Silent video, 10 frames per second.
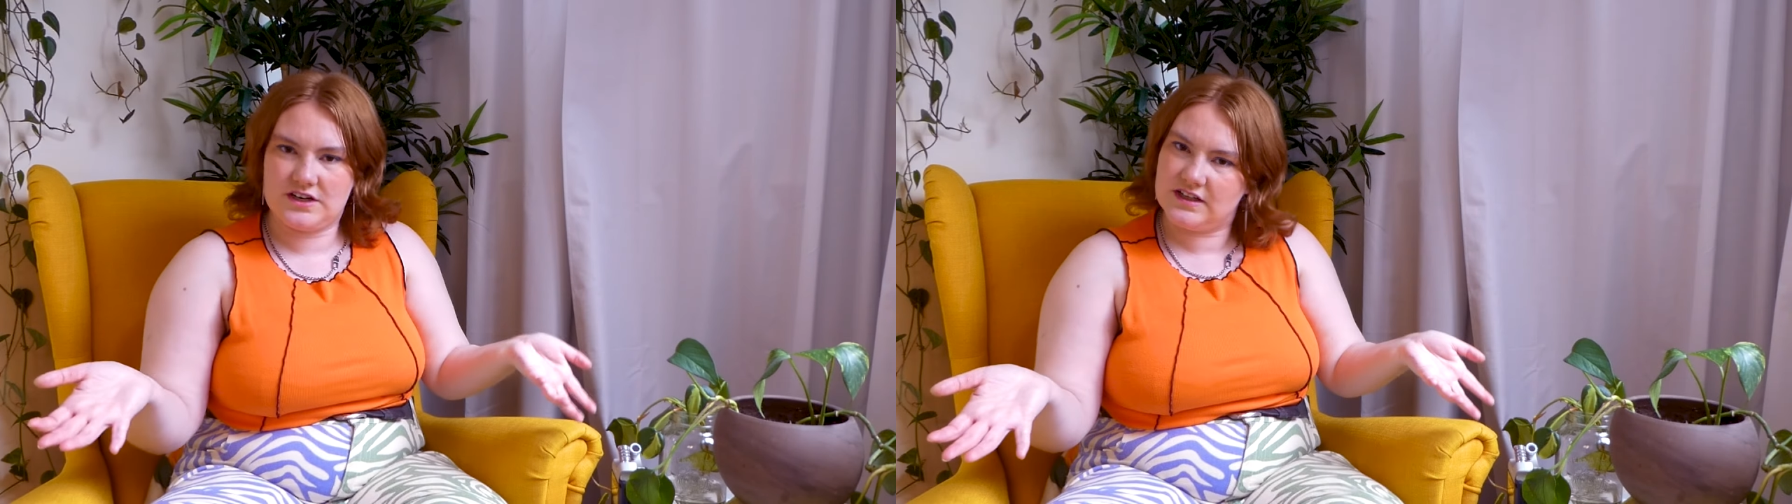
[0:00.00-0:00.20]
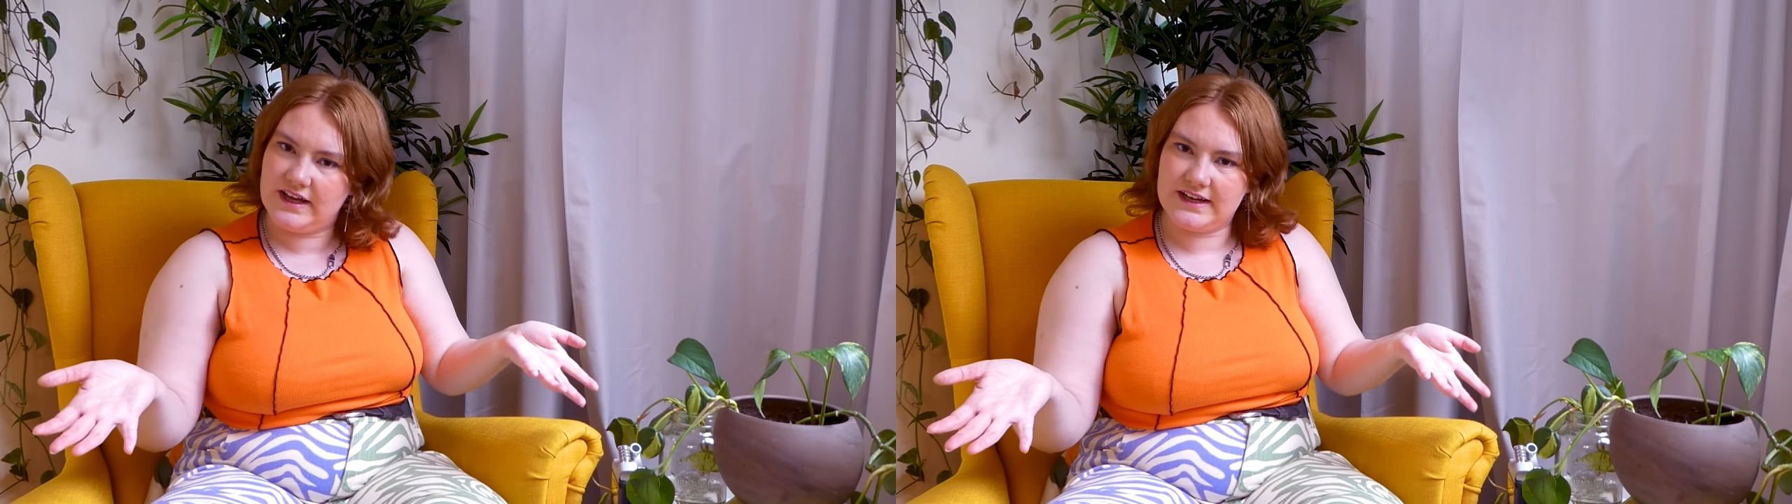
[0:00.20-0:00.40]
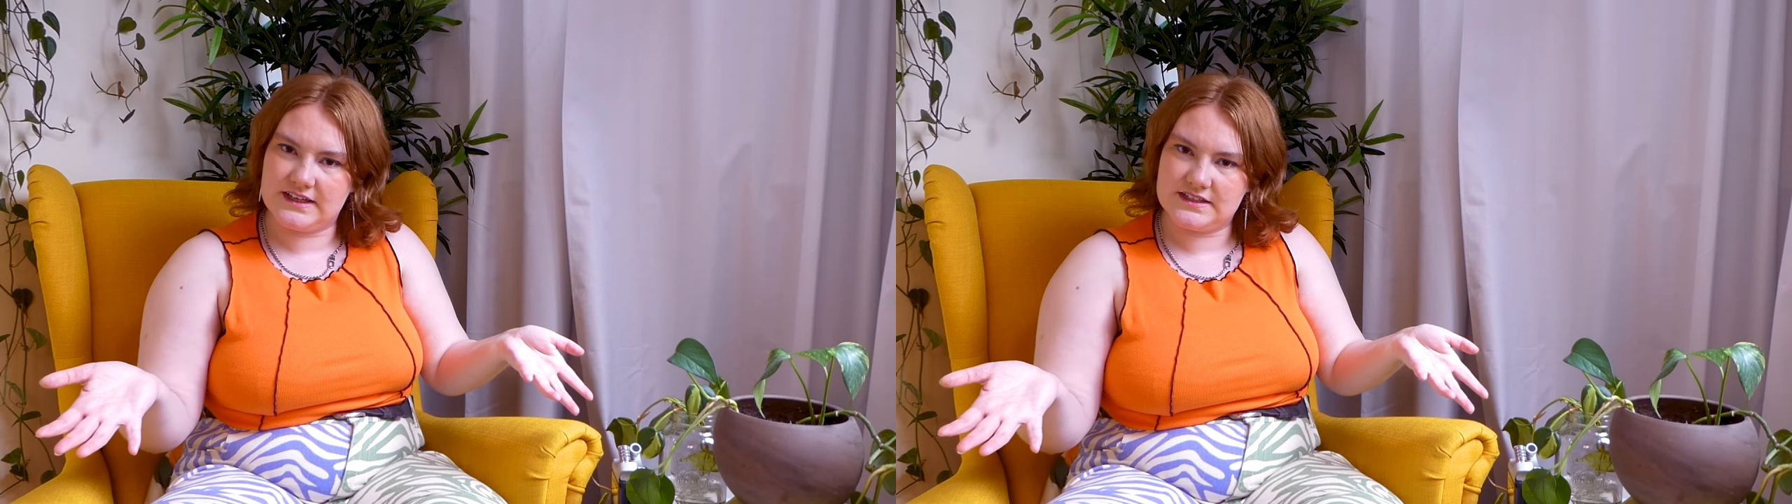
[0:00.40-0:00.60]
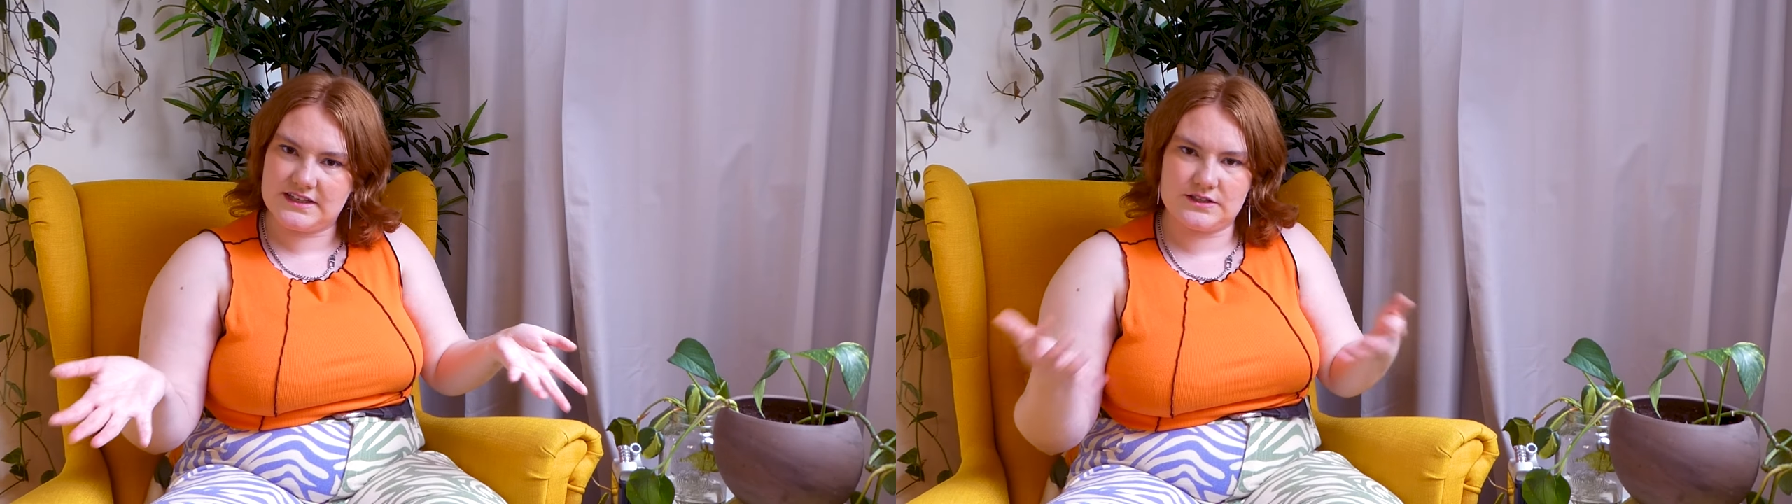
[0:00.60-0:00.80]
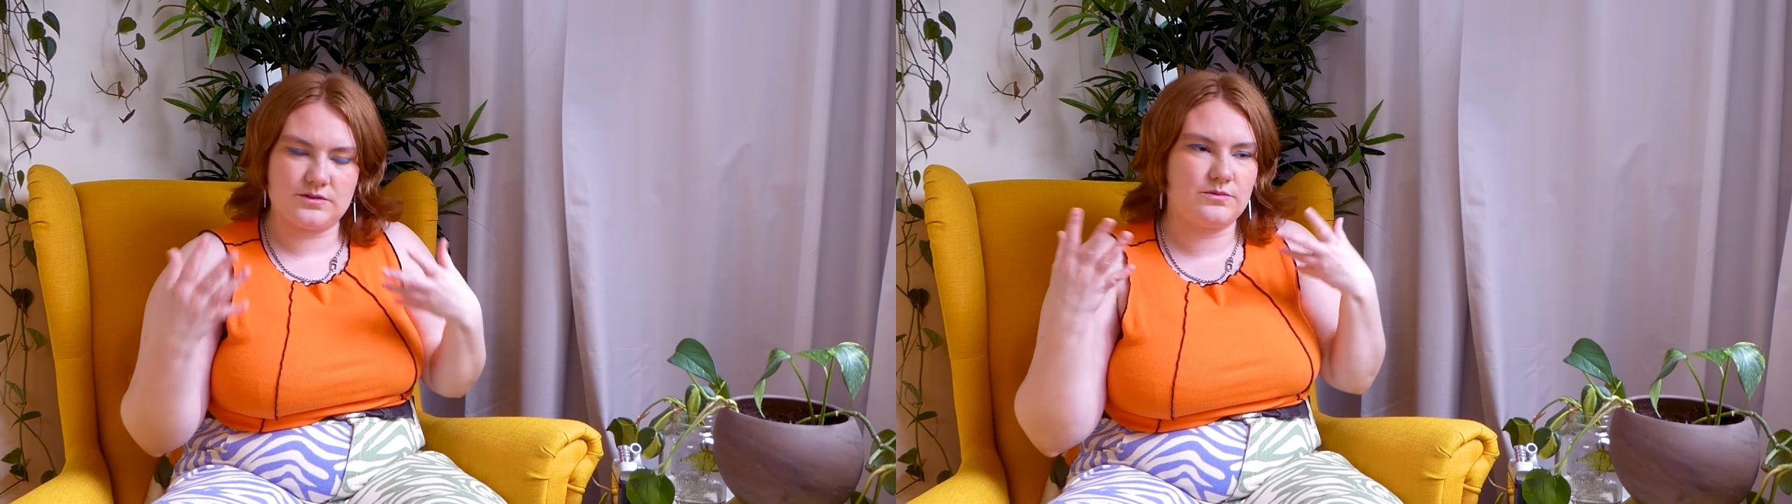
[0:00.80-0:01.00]
alliance.
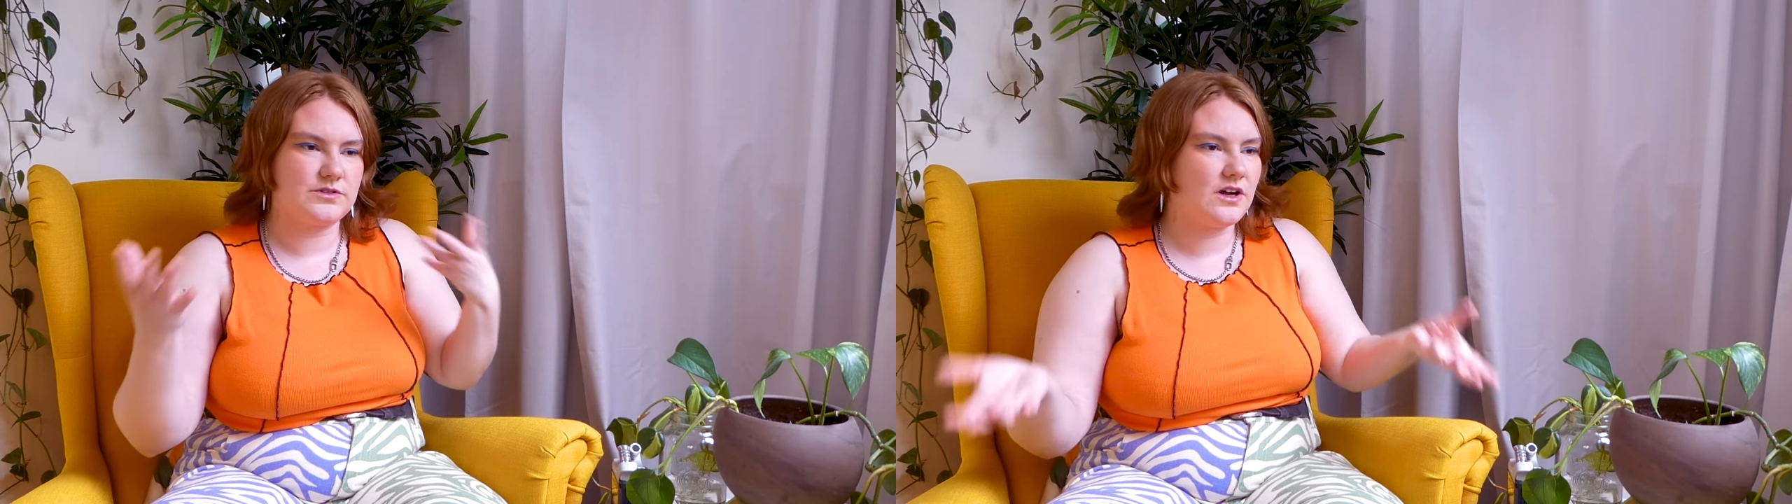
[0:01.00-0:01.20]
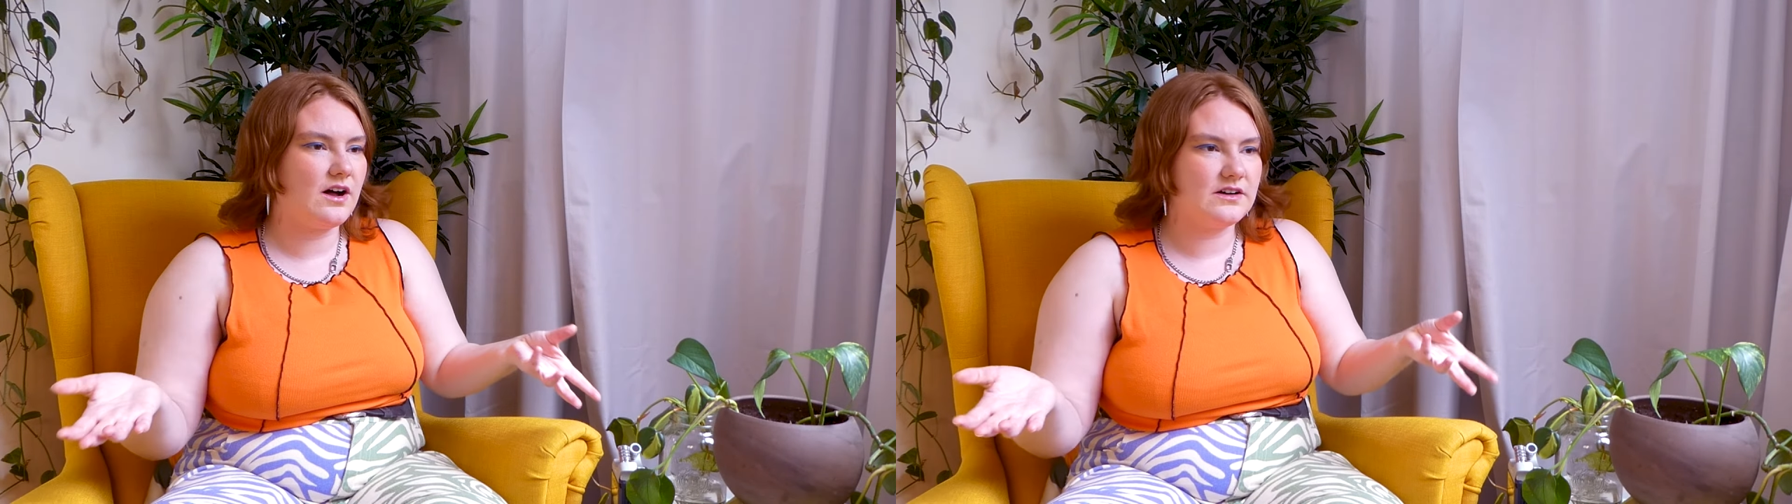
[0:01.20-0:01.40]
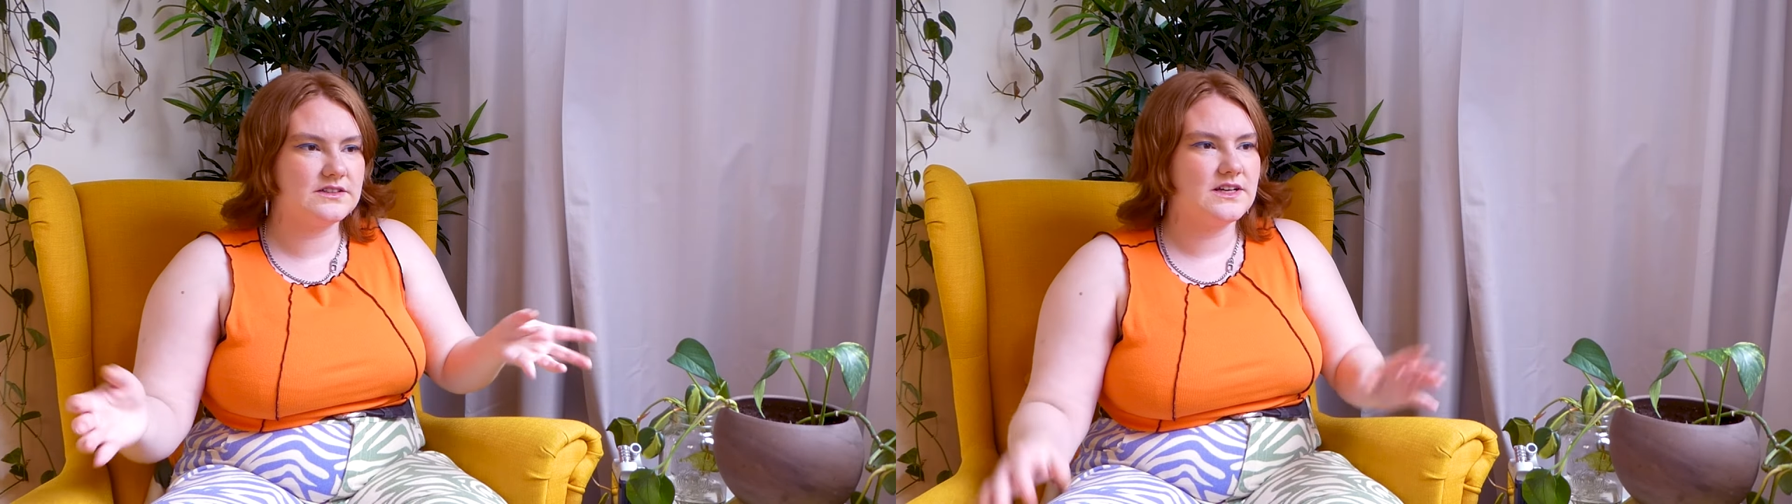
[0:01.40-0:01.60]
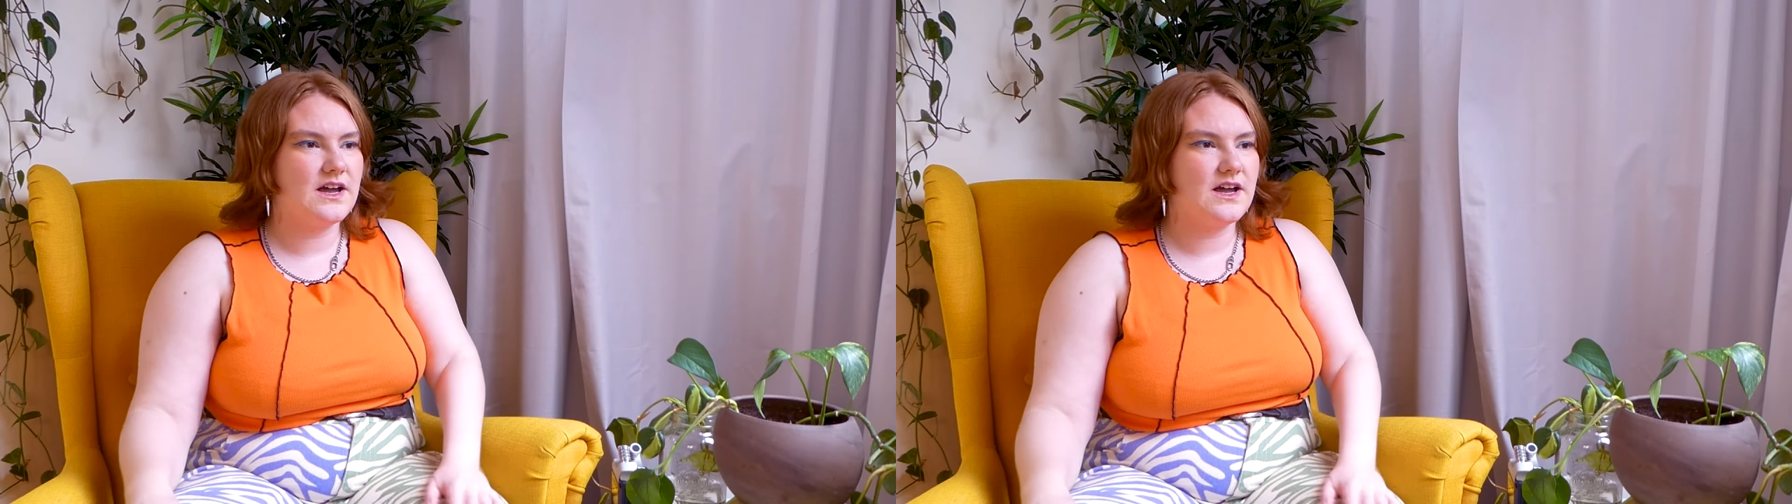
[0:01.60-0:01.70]
That's what it was called